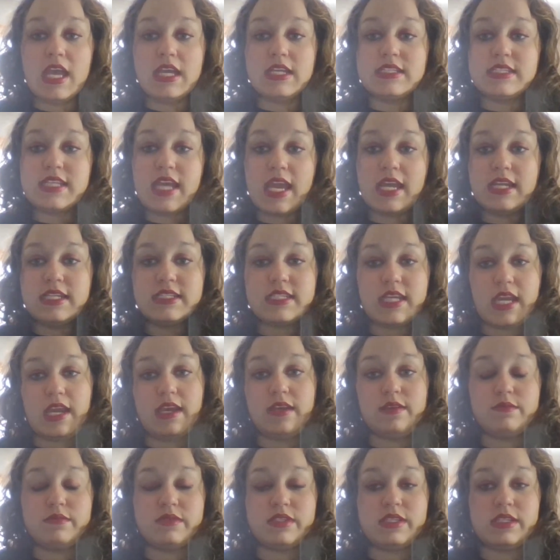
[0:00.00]
10
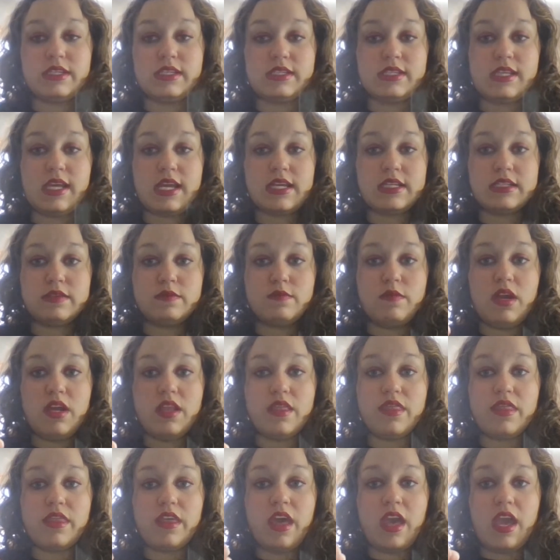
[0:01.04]
times this last
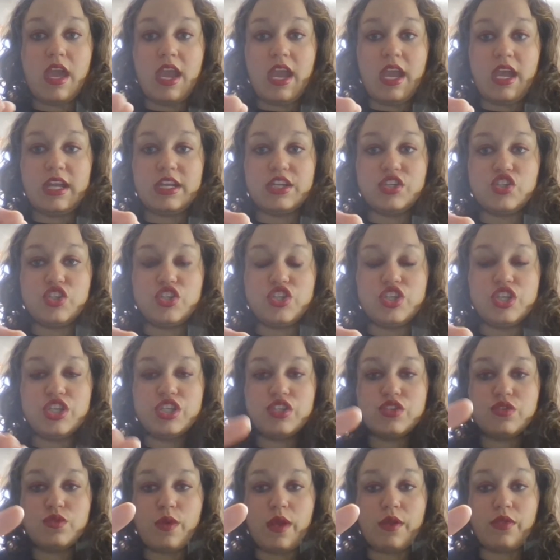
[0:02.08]
month, and it's
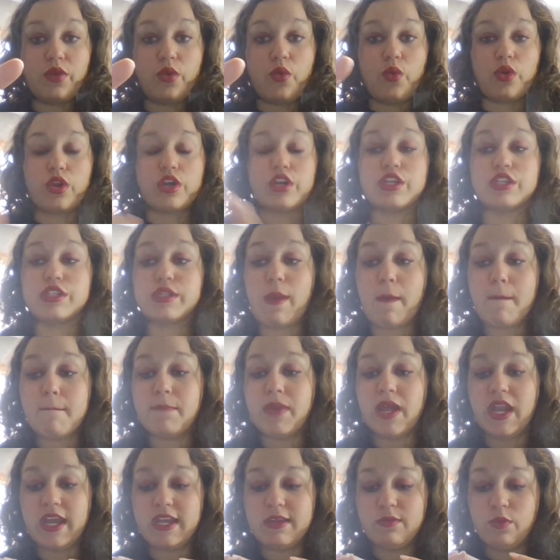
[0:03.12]
just around the corners.
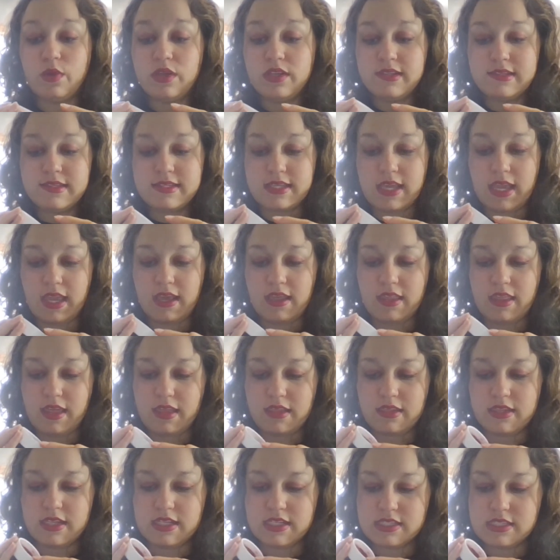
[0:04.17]
But I will say
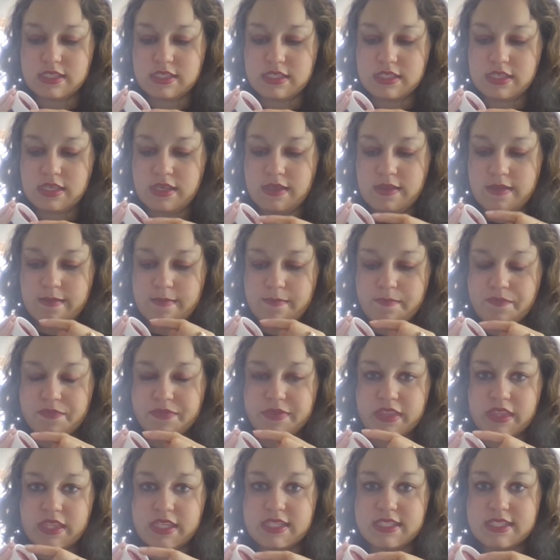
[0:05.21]
that this
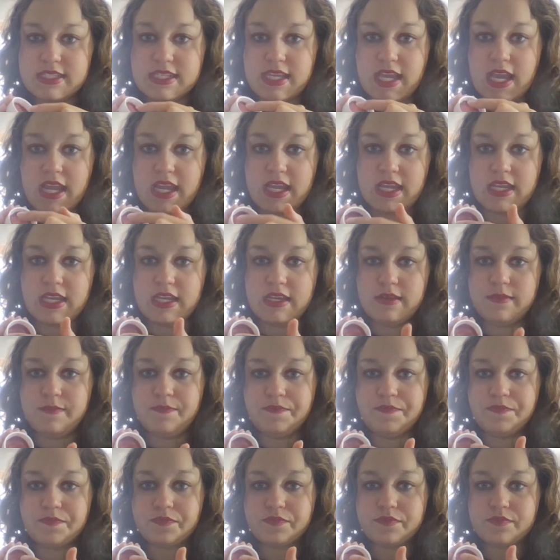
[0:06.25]
side
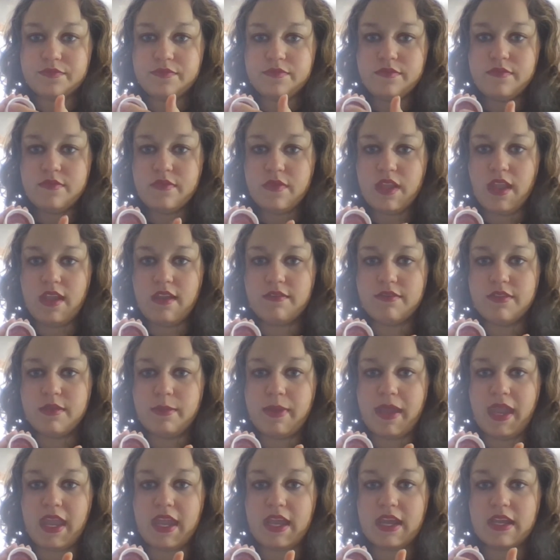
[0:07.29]
of the
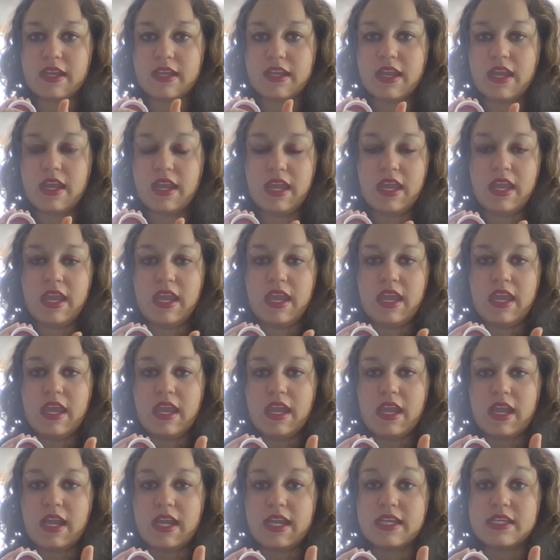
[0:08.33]
pan
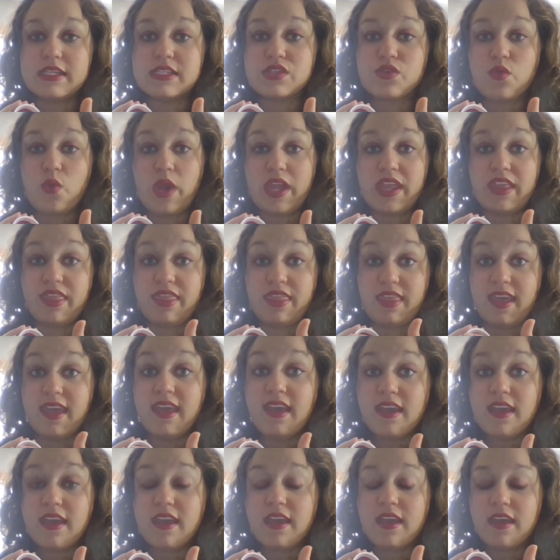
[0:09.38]
is quite
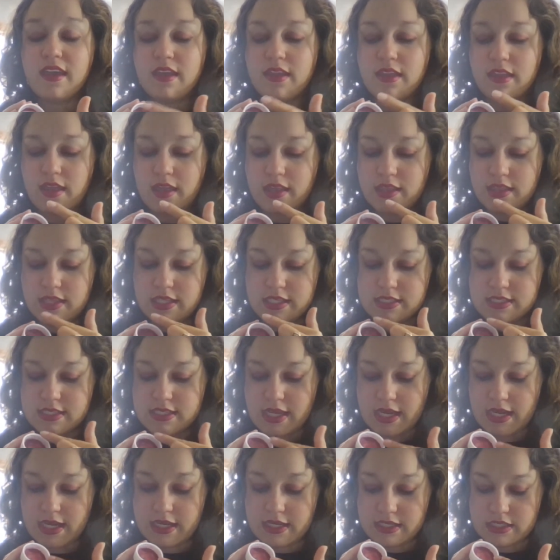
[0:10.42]
thick, and this
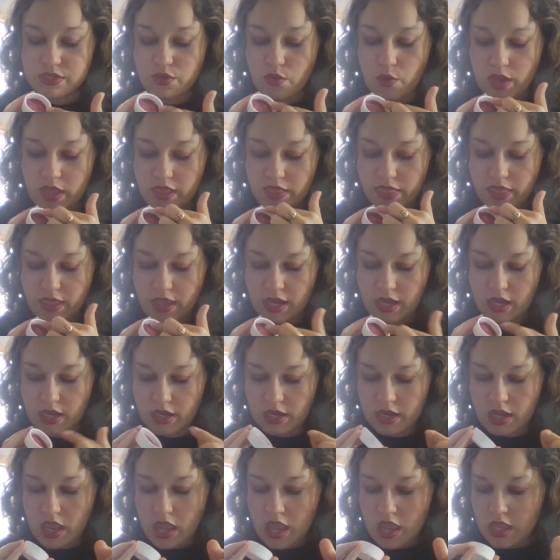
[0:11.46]
side is quite thin.
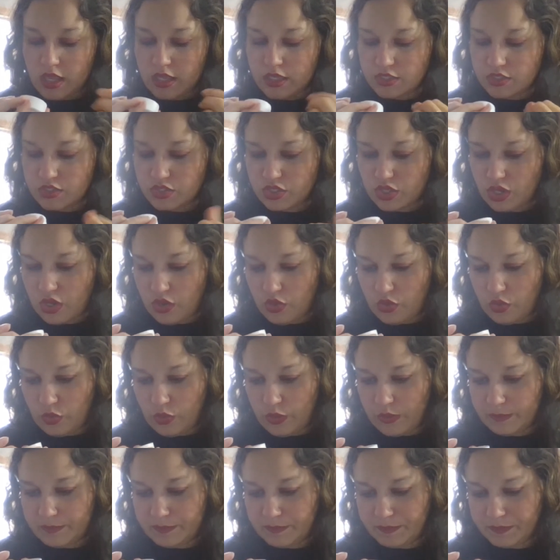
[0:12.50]
So